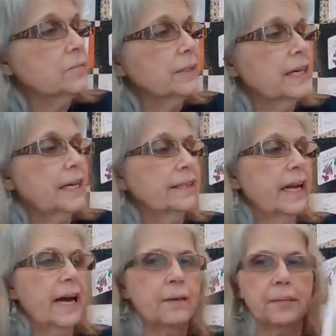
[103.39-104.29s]
began to
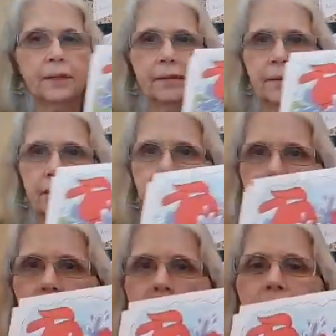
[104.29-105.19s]
happen. Oh
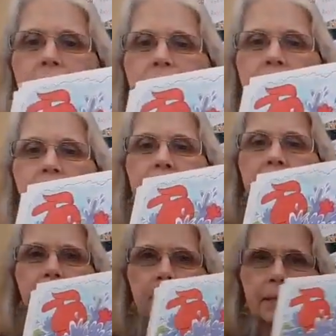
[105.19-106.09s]
my goodness, what's
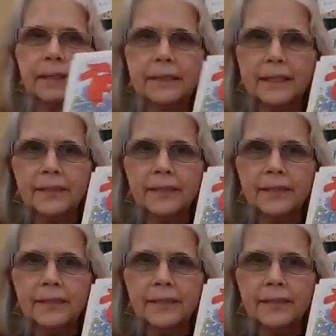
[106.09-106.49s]
happening to